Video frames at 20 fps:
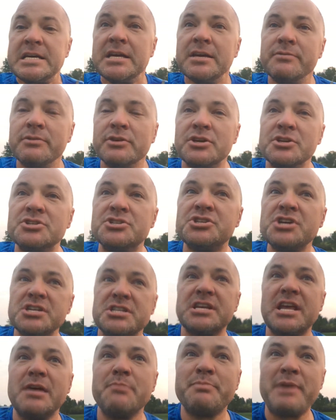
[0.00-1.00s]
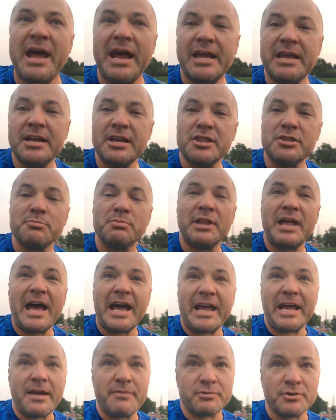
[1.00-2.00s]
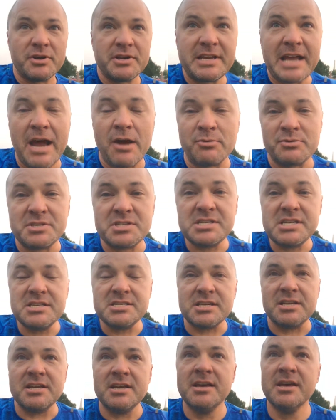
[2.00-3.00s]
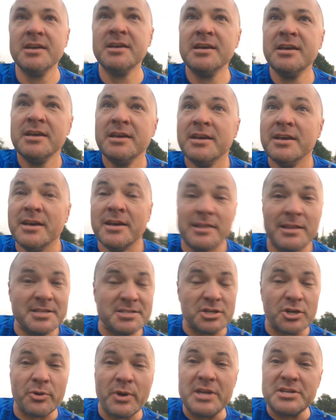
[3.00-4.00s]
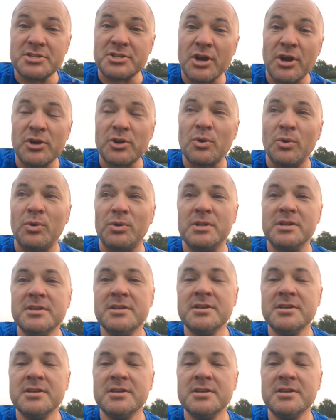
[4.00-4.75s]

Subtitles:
if you could just get back into the black after a down season, that's a great start goal.